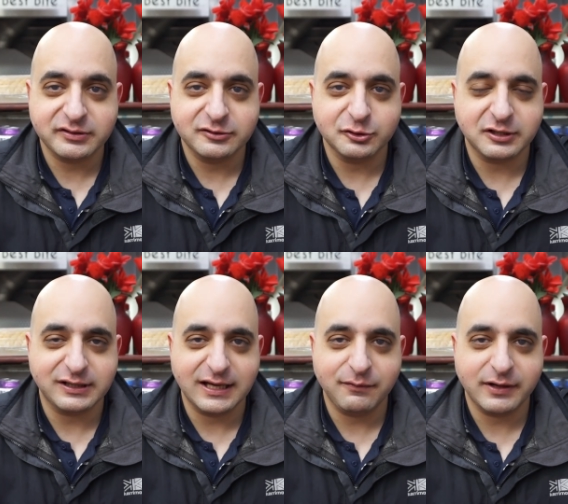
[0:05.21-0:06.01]
So
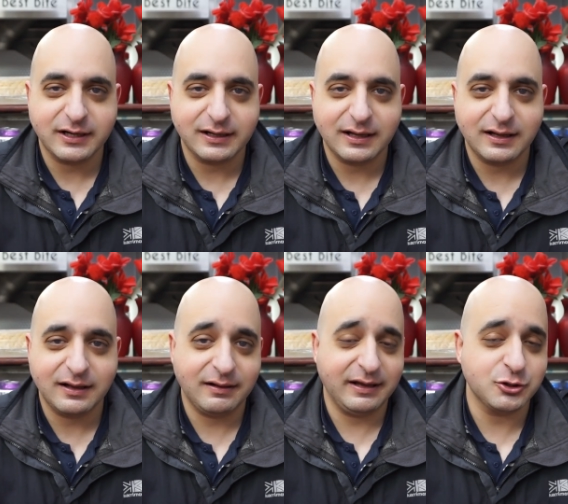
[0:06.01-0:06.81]
today we're in
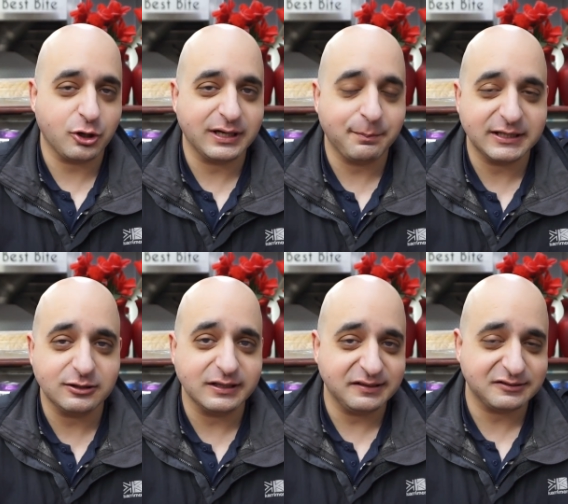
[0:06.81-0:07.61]
a, enjoying a
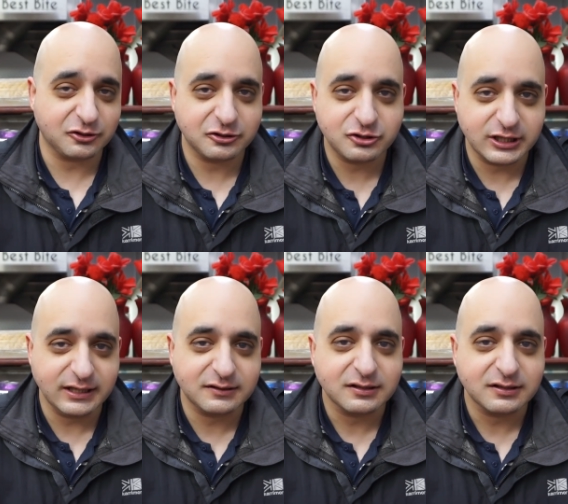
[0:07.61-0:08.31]
Middle Eastern treat.